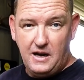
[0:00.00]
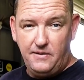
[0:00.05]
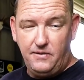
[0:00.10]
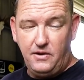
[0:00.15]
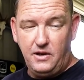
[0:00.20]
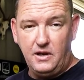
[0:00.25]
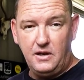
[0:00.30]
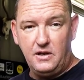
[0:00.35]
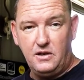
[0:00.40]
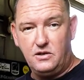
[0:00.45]
If
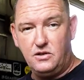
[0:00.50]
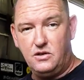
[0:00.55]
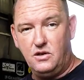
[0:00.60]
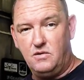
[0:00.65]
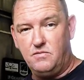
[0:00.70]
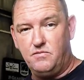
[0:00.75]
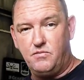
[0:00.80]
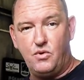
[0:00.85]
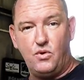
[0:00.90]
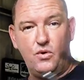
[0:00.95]
you're going to
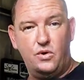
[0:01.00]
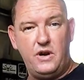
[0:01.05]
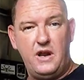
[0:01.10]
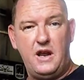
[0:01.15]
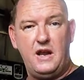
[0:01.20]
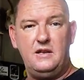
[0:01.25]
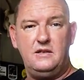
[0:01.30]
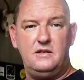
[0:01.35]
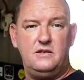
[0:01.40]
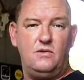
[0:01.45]
shoot
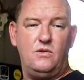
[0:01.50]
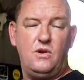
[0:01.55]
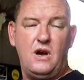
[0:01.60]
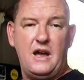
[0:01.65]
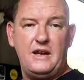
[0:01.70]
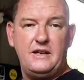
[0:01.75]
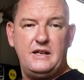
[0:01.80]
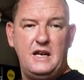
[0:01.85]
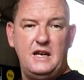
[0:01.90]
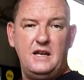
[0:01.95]
broadheads or
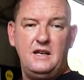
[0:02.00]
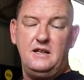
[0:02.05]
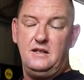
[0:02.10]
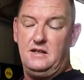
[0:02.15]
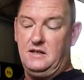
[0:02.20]
hunting,